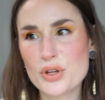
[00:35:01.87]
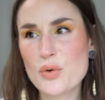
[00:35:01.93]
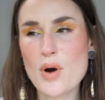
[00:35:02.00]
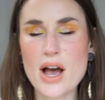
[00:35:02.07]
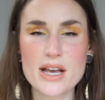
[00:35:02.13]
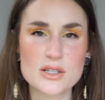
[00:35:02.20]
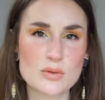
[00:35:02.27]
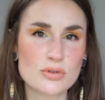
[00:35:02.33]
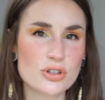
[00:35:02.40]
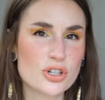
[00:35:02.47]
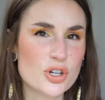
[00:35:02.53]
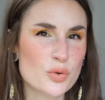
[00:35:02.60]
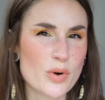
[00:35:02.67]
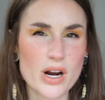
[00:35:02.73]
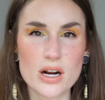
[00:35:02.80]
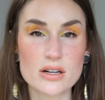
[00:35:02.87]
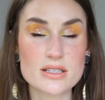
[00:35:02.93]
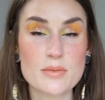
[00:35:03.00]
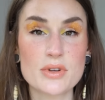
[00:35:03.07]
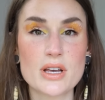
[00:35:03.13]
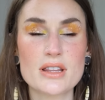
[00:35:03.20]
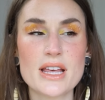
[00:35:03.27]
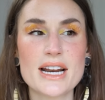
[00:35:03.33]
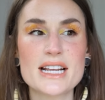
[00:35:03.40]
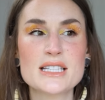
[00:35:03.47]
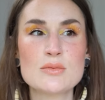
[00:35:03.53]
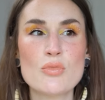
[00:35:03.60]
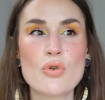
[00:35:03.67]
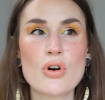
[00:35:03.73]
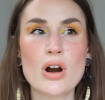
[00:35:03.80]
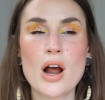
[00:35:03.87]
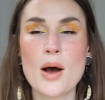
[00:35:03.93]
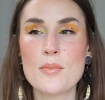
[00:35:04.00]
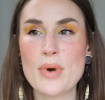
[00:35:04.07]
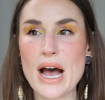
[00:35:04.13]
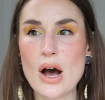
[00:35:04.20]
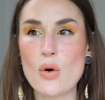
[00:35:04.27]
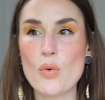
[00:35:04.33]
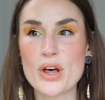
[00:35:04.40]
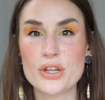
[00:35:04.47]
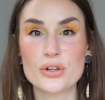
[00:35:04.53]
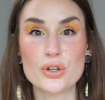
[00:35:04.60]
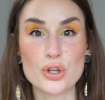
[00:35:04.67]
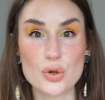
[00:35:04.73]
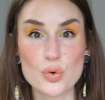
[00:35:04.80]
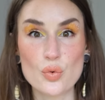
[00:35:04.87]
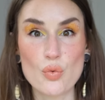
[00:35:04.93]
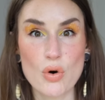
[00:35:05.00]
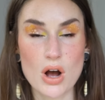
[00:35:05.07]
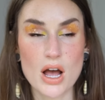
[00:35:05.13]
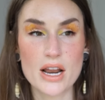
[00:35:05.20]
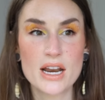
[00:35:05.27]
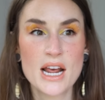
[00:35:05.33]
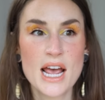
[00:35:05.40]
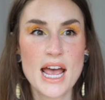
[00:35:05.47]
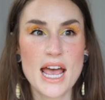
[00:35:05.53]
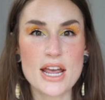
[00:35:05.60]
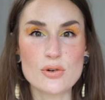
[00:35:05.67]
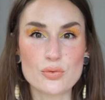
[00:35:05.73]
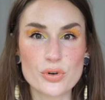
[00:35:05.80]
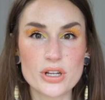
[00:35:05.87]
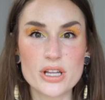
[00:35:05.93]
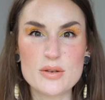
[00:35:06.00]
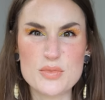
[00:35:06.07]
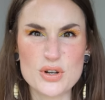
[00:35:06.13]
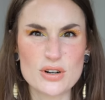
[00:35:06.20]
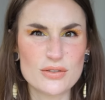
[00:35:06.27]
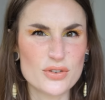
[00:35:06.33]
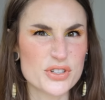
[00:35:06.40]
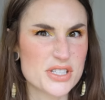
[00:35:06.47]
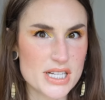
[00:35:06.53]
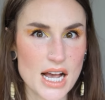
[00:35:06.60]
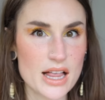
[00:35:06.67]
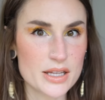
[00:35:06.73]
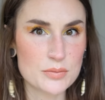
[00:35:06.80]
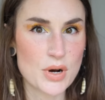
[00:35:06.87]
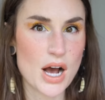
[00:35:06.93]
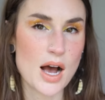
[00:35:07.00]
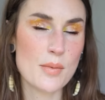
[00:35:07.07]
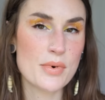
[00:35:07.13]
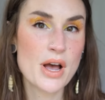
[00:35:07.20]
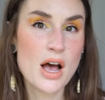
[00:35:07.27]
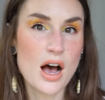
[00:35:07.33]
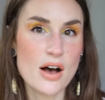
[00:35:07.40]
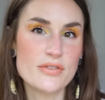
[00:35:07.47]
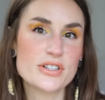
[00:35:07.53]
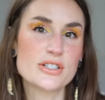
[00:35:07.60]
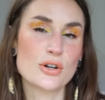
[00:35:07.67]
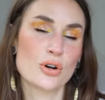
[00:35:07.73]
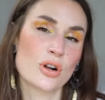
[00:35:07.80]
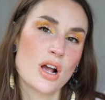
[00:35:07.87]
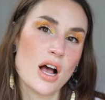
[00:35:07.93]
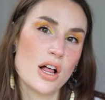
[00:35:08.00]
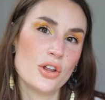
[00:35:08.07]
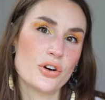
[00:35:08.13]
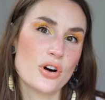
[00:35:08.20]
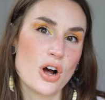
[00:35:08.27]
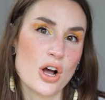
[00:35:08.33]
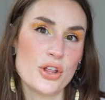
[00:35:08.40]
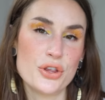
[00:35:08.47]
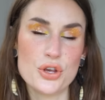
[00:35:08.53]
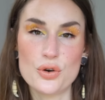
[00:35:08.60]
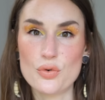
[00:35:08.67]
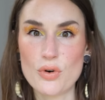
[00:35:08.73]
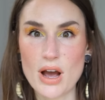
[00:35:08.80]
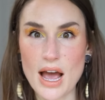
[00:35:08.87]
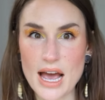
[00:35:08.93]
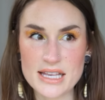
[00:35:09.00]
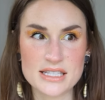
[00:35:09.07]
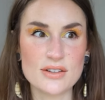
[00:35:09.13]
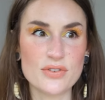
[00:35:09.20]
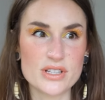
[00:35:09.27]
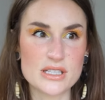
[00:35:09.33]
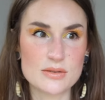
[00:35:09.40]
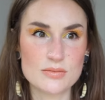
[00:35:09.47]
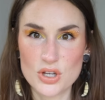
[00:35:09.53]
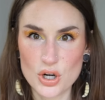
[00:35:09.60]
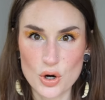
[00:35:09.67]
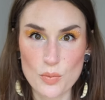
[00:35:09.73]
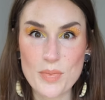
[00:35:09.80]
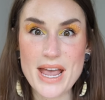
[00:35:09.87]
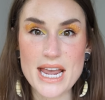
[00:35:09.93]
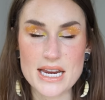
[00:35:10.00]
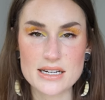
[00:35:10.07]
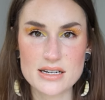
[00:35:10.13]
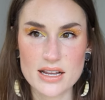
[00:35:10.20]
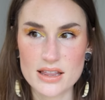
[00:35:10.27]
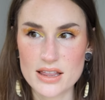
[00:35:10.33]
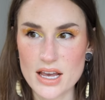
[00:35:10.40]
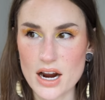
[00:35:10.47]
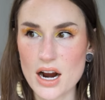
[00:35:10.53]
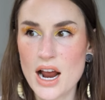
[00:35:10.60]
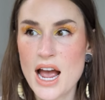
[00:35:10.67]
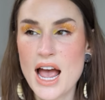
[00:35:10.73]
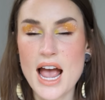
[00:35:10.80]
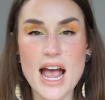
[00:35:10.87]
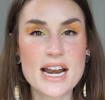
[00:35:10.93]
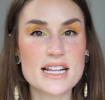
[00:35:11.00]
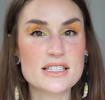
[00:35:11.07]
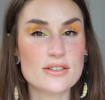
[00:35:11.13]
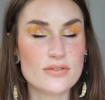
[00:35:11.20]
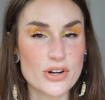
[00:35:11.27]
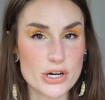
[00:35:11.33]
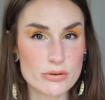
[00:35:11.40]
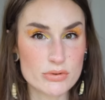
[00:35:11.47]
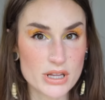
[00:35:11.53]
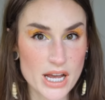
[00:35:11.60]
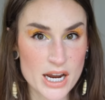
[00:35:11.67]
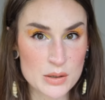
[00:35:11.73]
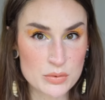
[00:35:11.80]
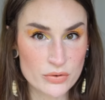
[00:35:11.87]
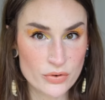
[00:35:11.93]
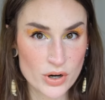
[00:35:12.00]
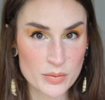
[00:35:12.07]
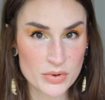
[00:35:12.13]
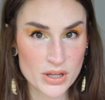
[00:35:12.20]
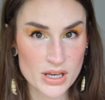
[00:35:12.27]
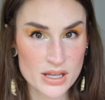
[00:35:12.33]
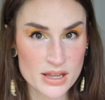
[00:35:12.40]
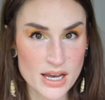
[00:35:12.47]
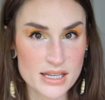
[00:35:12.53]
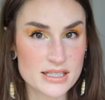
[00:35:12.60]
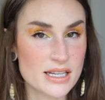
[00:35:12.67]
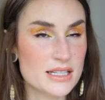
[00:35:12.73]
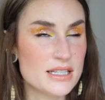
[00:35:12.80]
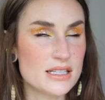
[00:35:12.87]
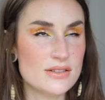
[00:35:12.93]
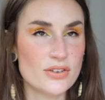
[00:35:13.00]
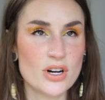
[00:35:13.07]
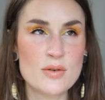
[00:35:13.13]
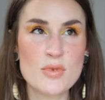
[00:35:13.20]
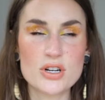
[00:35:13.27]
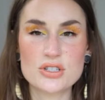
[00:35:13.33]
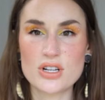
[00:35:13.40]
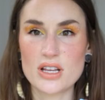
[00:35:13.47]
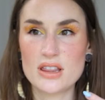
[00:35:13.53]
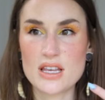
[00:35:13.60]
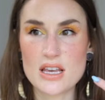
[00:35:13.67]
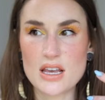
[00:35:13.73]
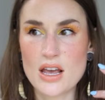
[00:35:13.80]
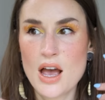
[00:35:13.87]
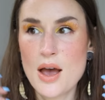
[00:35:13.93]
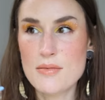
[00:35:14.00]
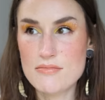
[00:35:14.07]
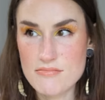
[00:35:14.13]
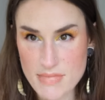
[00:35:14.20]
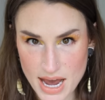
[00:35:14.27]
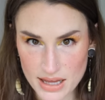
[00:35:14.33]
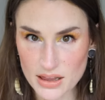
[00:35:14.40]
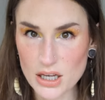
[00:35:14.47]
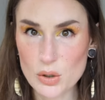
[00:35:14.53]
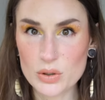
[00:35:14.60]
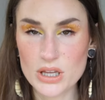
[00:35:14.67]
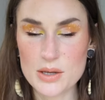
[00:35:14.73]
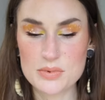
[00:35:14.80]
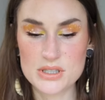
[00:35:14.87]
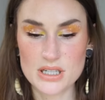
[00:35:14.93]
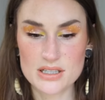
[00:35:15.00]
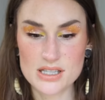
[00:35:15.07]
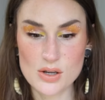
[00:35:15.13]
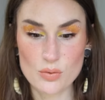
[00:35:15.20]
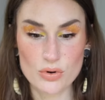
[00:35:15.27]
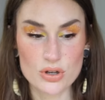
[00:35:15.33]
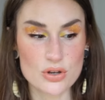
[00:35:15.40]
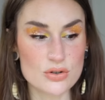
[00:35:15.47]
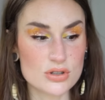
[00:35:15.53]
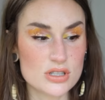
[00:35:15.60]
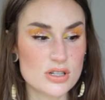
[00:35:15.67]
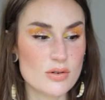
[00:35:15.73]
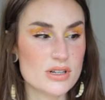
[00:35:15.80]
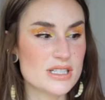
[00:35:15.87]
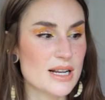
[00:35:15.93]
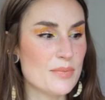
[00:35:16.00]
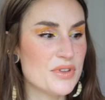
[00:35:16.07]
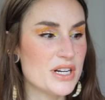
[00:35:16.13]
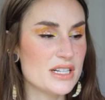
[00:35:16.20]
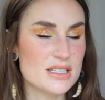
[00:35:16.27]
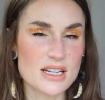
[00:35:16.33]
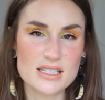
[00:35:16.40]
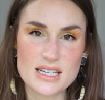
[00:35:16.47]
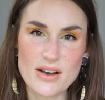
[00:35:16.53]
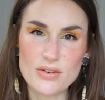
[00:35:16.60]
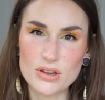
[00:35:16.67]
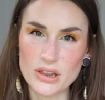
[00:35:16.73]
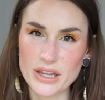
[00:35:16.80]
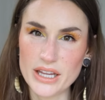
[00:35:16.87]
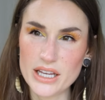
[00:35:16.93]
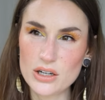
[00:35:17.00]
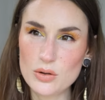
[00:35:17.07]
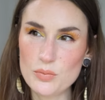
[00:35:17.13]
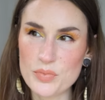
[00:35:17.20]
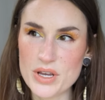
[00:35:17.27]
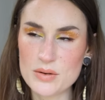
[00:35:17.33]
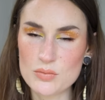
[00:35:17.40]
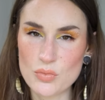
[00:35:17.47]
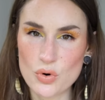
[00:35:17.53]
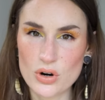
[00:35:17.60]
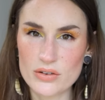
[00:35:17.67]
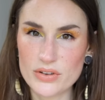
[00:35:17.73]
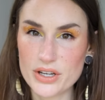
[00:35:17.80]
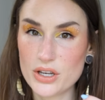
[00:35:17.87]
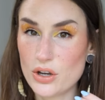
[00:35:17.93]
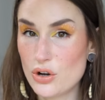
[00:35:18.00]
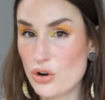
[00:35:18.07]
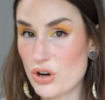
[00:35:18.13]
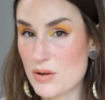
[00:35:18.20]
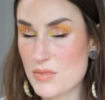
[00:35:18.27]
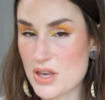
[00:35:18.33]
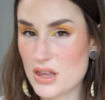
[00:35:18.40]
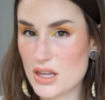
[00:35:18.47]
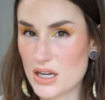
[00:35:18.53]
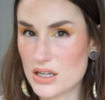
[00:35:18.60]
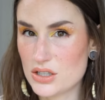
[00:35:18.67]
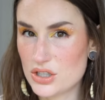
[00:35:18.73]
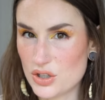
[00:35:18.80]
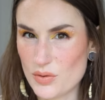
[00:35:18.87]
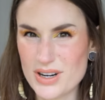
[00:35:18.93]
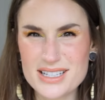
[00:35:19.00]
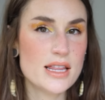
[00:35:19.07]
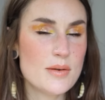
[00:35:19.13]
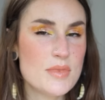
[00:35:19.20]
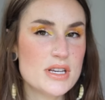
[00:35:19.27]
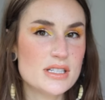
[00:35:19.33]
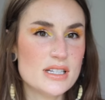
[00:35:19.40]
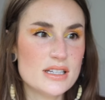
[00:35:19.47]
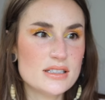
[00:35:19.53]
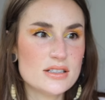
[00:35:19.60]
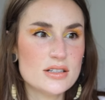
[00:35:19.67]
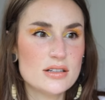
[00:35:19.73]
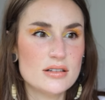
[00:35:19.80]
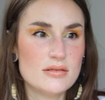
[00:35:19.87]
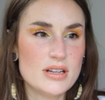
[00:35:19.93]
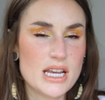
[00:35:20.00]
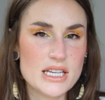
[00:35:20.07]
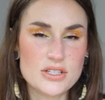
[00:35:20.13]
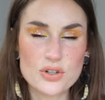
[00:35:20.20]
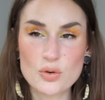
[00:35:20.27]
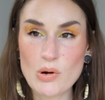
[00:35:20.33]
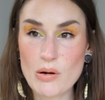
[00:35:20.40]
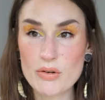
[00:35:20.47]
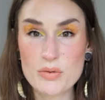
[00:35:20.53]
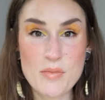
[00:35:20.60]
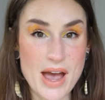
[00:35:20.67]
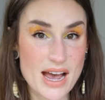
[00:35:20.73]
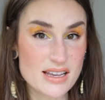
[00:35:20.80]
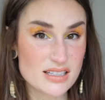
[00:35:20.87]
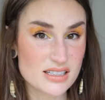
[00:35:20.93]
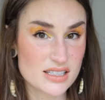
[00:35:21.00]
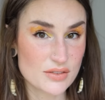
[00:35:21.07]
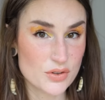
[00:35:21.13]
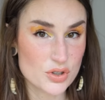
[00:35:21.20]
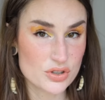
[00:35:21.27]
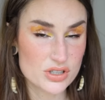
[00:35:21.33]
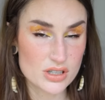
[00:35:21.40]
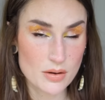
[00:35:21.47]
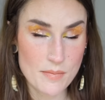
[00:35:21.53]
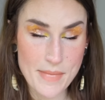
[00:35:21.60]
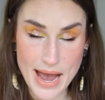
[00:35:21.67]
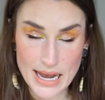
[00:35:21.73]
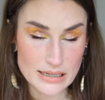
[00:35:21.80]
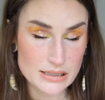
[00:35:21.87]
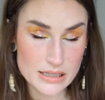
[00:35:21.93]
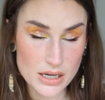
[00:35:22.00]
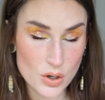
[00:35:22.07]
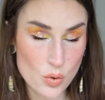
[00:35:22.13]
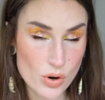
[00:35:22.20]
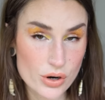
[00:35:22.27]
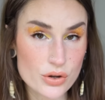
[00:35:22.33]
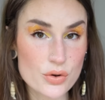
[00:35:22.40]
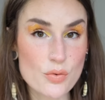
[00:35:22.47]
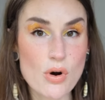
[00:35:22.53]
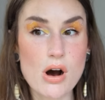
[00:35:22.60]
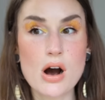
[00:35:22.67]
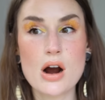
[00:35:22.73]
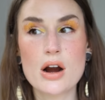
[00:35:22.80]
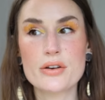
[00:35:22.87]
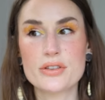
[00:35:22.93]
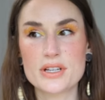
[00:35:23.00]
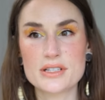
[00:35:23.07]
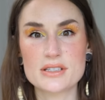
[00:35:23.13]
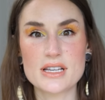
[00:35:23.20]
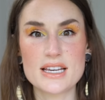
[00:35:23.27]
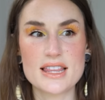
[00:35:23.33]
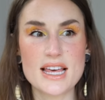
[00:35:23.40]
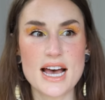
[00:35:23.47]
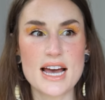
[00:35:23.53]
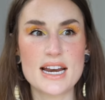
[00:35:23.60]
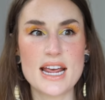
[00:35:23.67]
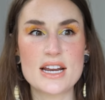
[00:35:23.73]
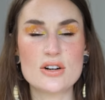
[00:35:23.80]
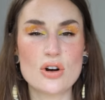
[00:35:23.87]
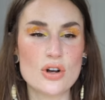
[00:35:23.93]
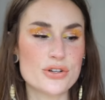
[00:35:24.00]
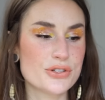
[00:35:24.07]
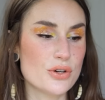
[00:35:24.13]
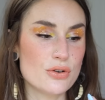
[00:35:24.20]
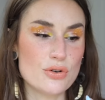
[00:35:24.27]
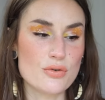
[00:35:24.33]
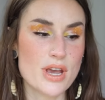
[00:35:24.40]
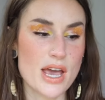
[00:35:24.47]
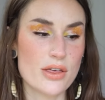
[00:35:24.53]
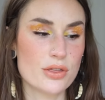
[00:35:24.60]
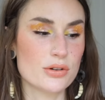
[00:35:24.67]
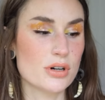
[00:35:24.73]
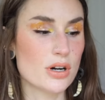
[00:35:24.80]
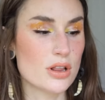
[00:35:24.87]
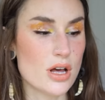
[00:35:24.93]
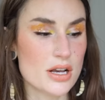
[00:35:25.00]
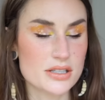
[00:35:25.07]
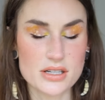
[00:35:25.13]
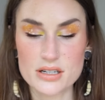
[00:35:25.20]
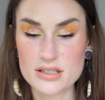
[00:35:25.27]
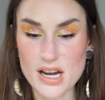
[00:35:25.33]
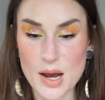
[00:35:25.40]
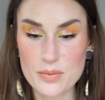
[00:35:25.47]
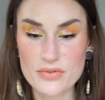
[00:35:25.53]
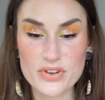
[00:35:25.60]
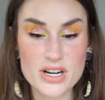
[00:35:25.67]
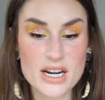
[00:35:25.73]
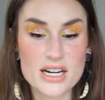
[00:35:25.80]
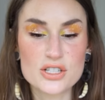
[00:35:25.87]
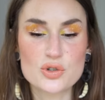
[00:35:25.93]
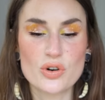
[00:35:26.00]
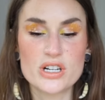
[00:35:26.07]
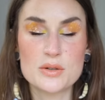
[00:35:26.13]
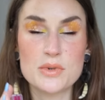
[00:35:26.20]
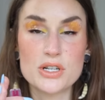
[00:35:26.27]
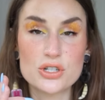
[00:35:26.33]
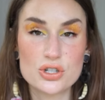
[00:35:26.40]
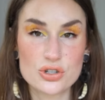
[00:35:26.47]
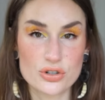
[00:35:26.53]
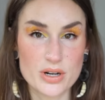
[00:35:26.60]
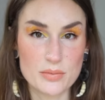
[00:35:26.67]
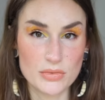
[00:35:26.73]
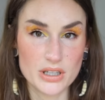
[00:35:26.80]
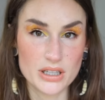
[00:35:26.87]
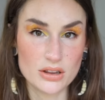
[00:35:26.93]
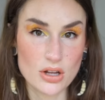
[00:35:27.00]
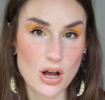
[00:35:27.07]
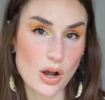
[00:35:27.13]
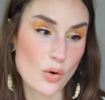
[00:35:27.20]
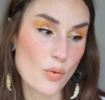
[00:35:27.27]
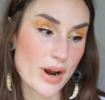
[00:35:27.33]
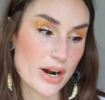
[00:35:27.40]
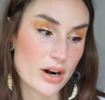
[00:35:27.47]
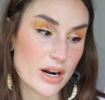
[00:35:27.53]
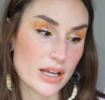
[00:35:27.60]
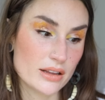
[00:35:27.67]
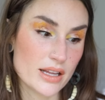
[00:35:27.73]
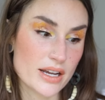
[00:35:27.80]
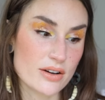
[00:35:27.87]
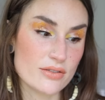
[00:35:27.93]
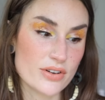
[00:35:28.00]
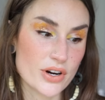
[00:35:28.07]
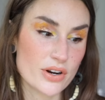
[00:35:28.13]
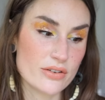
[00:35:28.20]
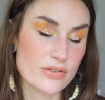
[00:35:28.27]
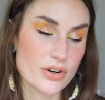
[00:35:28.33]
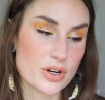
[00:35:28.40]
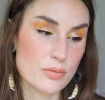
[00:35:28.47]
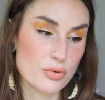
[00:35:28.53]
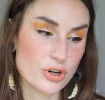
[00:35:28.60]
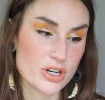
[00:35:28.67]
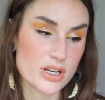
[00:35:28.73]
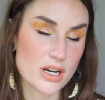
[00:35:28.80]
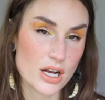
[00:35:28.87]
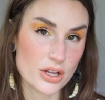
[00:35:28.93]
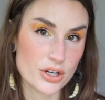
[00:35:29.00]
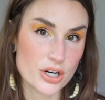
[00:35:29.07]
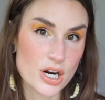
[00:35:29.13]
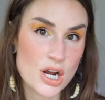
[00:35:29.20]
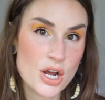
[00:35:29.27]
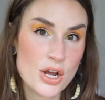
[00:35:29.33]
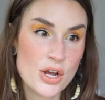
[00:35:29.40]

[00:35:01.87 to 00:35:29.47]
blue eyes would look good wearing or something like that. It's more about whether you want a really beautiful solid pop of a certain color on you as if it's, you know, painted there. And it's a very reliable formula in that sense. It's very much like the matte liquid lipsticks that we're used to, except that it does have a little bit more of like a creamy thing to it. And that makes it easier to wear with masks if you're still masking where you are, things like that. And also you can throw a gloss on top of it and it's going to be extremely long wearing, like a very, very pretty color.